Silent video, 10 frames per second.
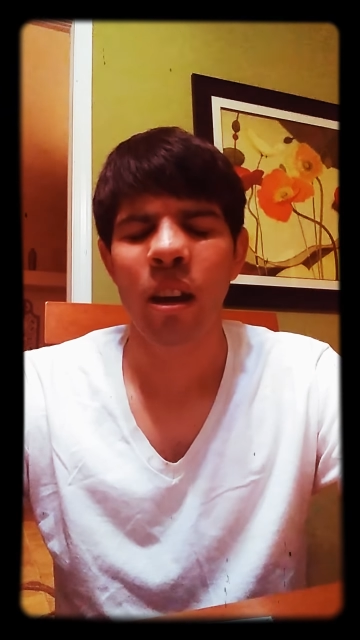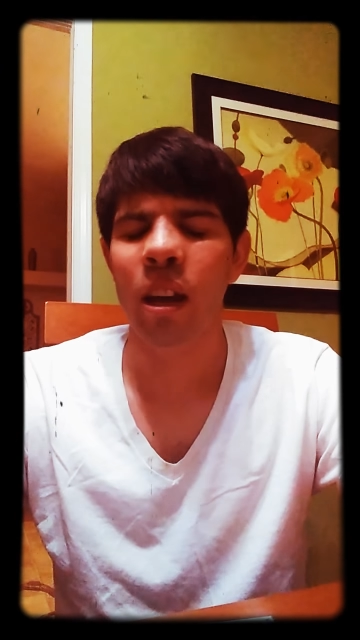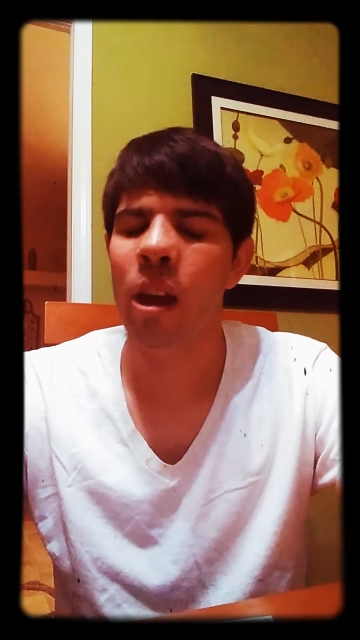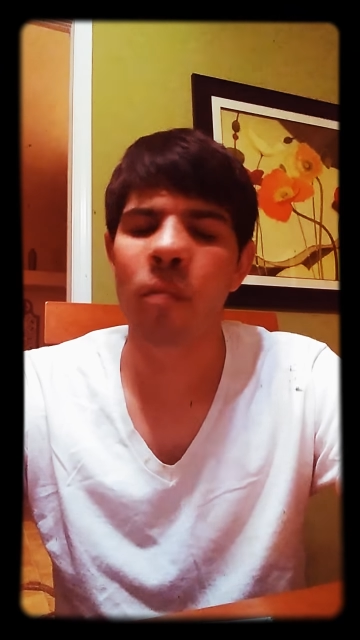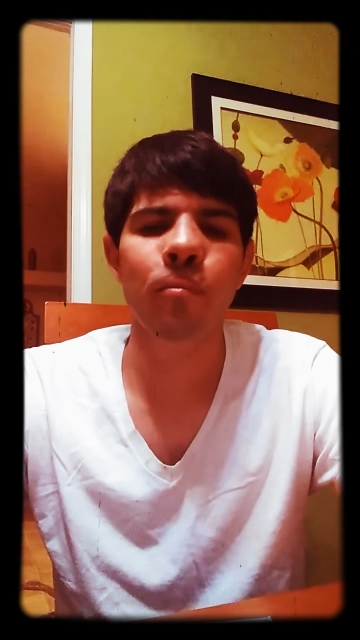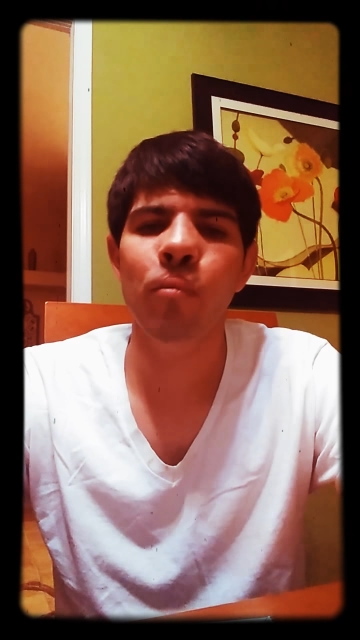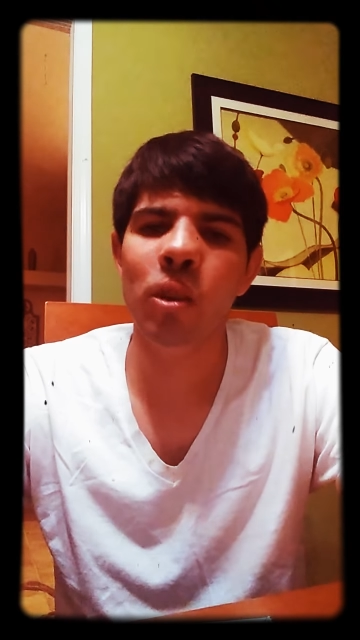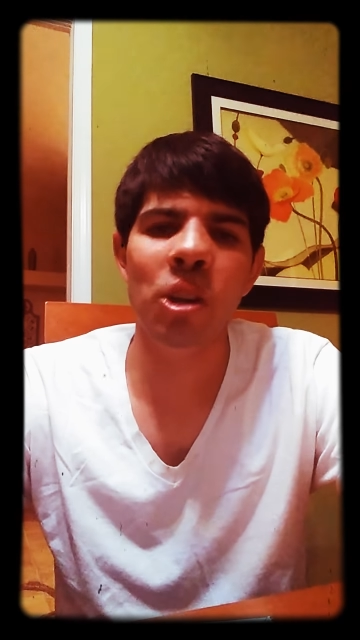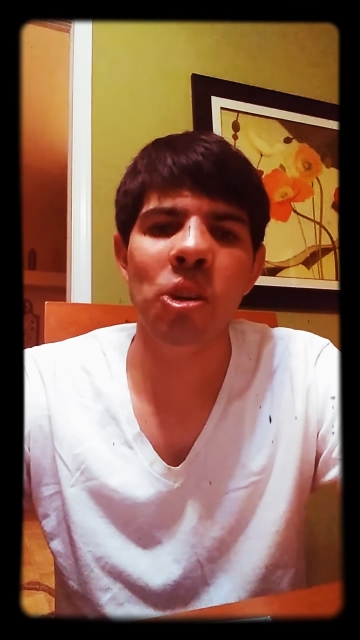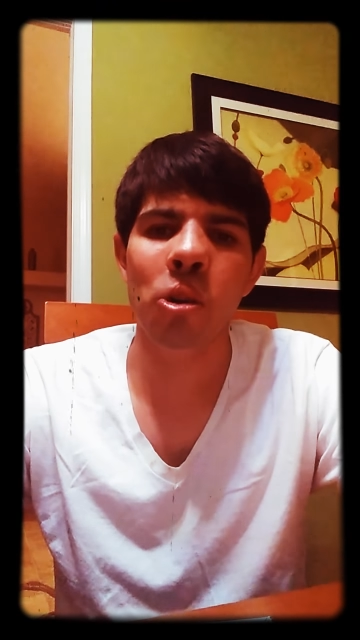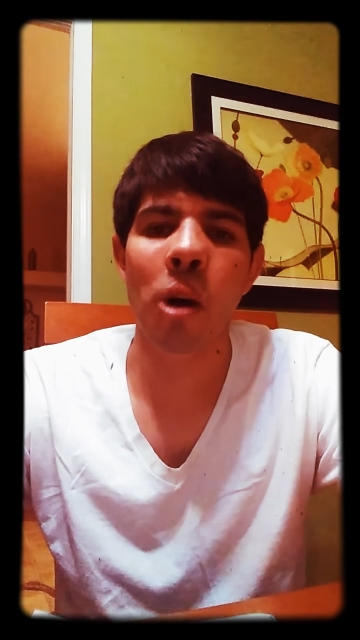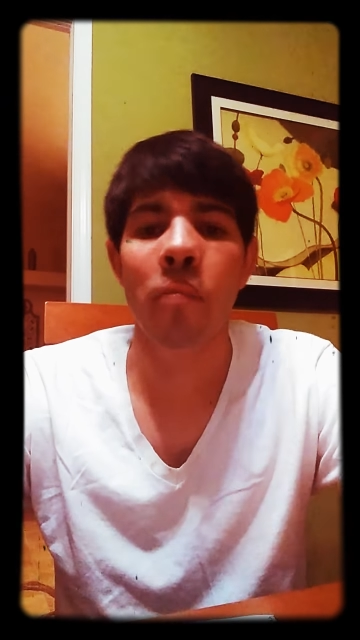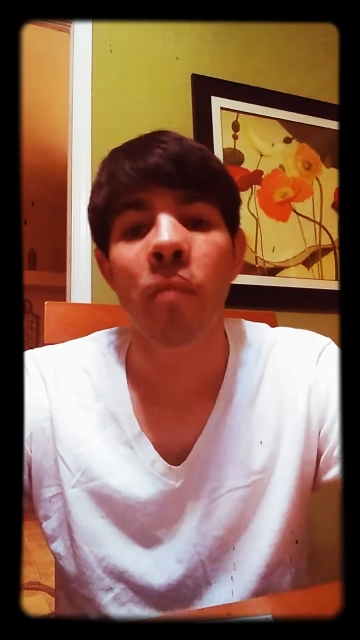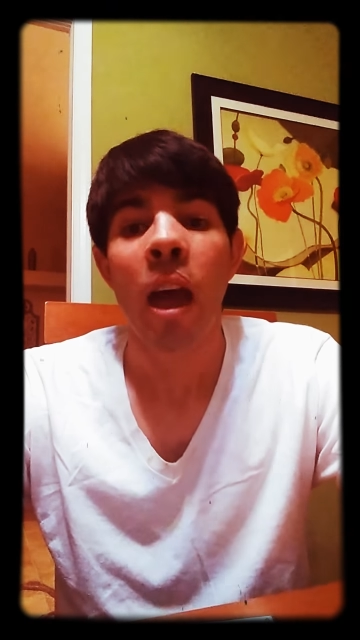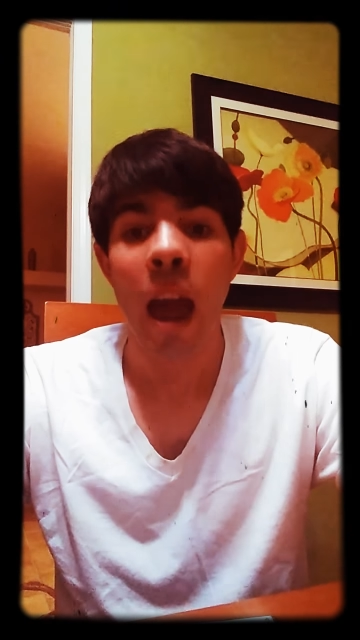You know, list goes
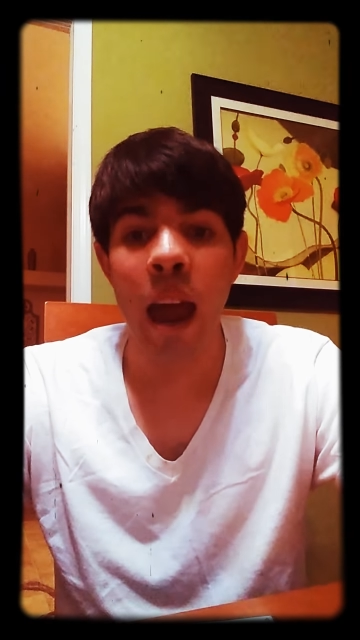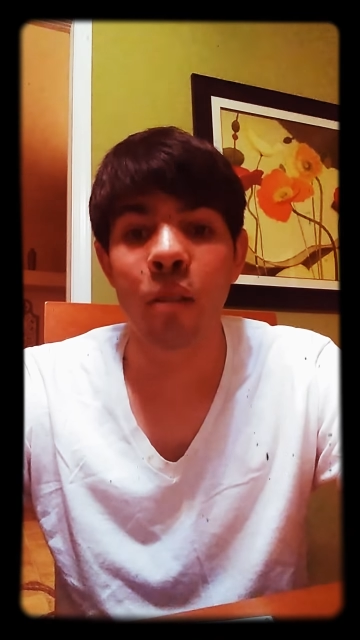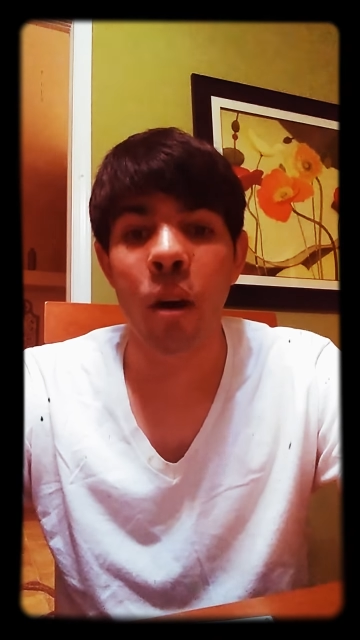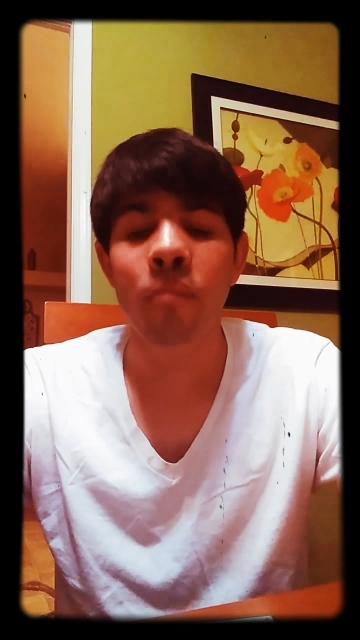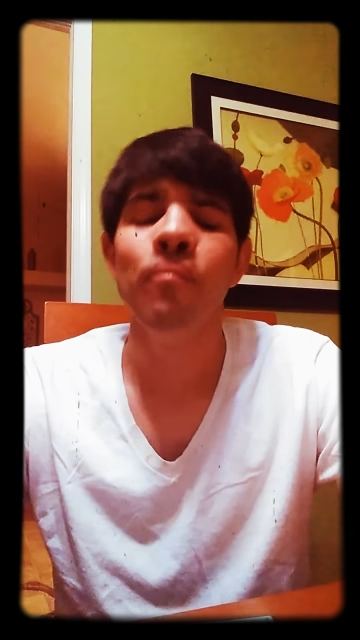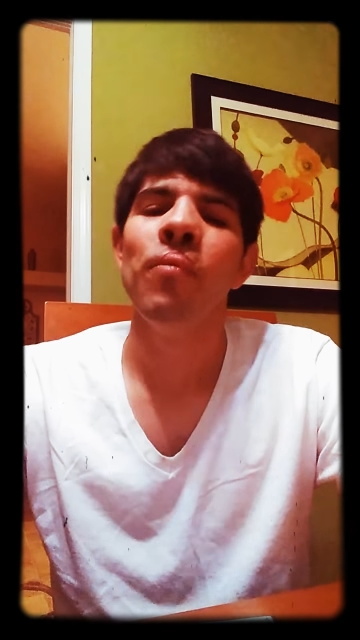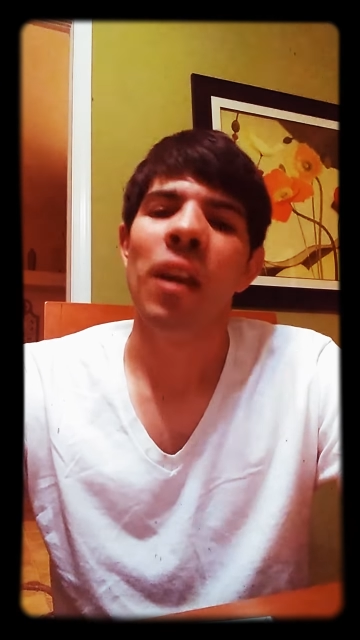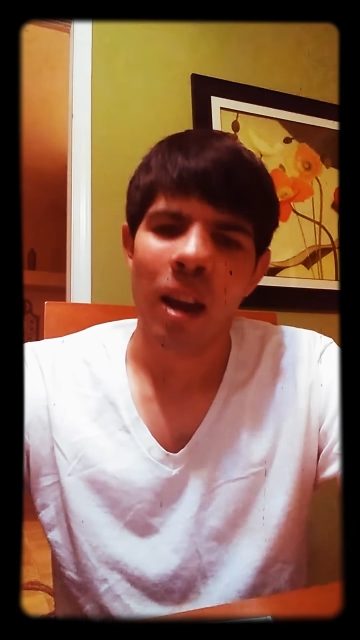on. Anyway,